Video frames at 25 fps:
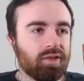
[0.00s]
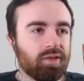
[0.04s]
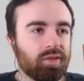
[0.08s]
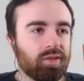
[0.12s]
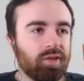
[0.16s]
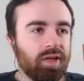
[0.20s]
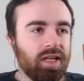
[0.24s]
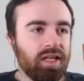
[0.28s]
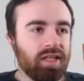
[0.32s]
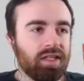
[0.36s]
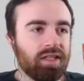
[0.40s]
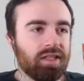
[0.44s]

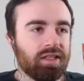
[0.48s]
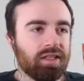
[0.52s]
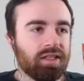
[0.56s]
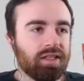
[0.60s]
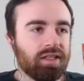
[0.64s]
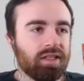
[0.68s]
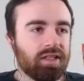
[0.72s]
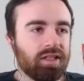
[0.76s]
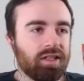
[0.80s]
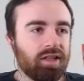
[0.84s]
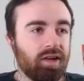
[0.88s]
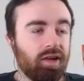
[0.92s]
Wait.
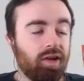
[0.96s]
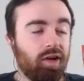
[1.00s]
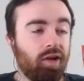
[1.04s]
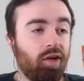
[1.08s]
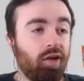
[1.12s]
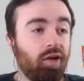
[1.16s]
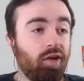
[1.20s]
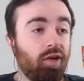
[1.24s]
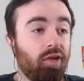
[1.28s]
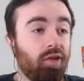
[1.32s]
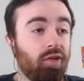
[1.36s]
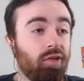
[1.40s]

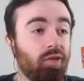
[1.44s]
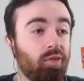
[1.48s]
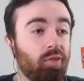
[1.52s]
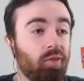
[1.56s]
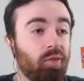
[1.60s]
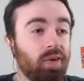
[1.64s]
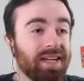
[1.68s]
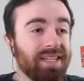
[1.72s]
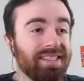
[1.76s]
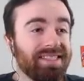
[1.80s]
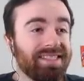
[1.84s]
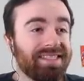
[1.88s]
Oh,
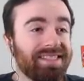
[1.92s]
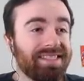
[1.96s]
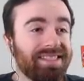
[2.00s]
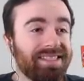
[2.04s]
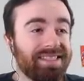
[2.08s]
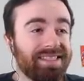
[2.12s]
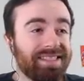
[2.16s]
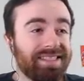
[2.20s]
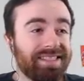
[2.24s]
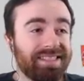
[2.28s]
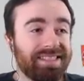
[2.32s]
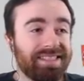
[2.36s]
what?
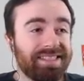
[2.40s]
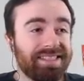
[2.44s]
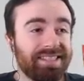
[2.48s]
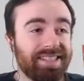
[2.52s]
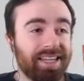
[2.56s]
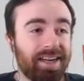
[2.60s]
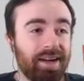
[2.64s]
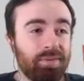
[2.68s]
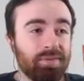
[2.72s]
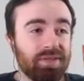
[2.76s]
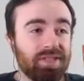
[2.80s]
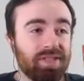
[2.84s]

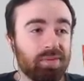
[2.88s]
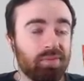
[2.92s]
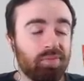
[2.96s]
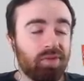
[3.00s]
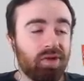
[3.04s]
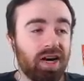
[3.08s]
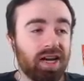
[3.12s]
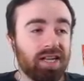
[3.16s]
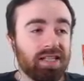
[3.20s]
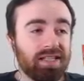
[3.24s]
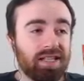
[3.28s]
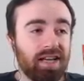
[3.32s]
I'm
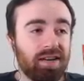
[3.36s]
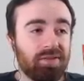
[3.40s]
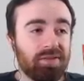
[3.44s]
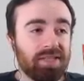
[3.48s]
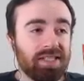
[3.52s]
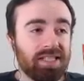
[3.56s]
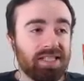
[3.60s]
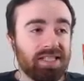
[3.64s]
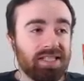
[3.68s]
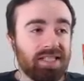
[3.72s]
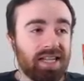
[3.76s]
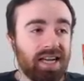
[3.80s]
surprised that
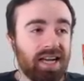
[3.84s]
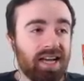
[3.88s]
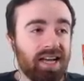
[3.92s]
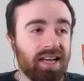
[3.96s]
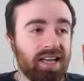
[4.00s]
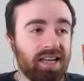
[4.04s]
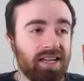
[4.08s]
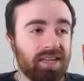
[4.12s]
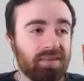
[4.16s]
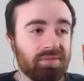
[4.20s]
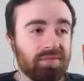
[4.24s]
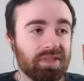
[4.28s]
was in
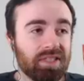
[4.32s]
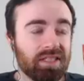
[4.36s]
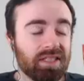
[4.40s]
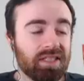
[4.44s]
time.